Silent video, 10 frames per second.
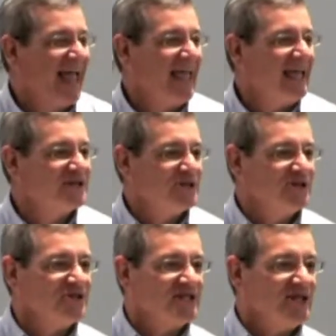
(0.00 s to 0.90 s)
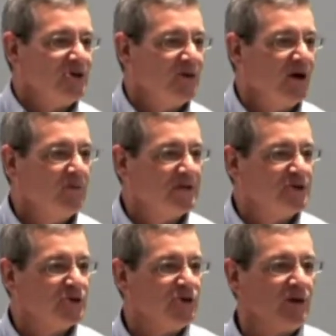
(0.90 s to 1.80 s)
It's good to see you. I hope that
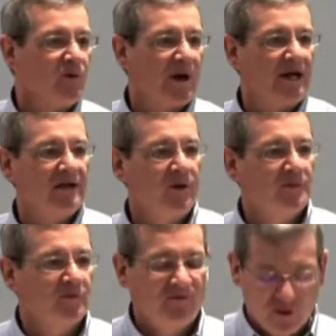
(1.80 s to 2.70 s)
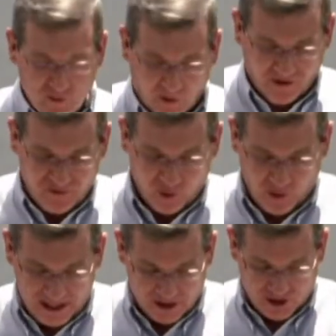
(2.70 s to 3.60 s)
you're doing well. Hope the first part of your
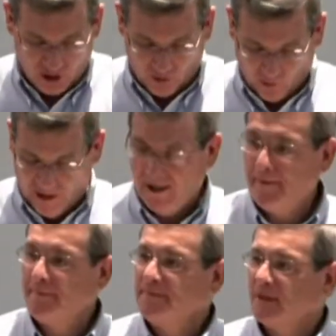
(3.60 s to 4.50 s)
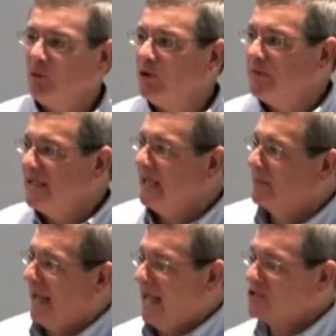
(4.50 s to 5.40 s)
week has gone well. I want to begin
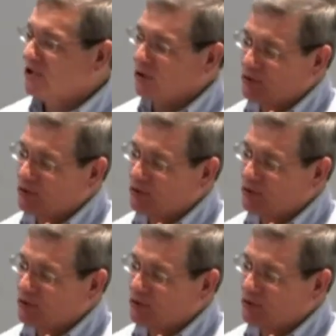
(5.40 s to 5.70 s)
by asking you